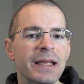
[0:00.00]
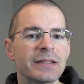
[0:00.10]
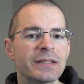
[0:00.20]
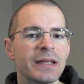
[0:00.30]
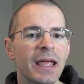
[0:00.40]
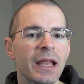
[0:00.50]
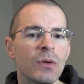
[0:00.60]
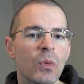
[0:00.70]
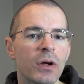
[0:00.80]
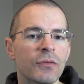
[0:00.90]
I can see
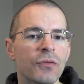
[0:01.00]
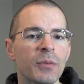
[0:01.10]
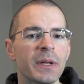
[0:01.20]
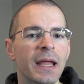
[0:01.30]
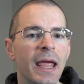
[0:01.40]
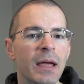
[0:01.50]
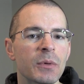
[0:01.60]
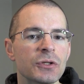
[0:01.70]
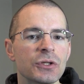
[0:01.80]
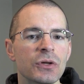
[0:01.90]
anyone from an
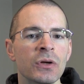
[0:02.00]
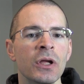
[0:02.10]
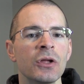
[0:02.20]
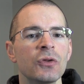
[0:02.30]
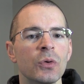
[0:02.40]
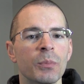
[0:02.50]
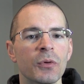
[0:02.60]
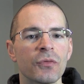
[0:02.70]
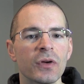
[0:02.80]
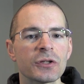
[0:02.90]
amateur to a
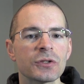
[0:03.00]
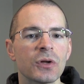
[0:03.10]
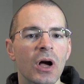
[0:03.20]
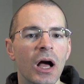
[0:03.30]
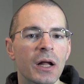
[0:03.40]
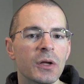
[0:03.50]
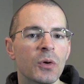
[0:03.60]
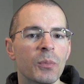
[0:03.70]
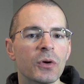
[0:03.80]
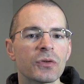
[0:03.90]
professional
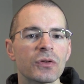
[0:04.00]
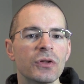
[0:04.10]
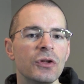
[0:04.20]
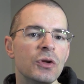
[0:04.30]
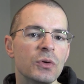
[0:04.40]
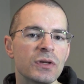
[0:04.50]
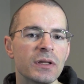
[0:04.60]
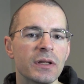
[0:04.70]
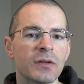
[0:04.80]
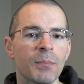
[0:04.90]
audio person
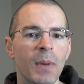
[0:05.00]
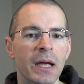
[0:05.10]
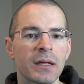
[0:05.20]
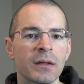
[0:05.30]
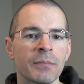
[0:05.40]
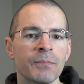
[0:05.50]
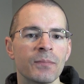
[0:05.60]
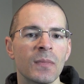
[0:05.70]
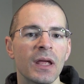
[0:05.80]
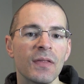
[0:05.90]
using this mic.
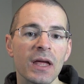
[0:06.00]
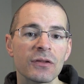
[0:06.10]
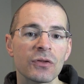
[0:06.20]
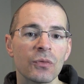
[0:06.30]
And that's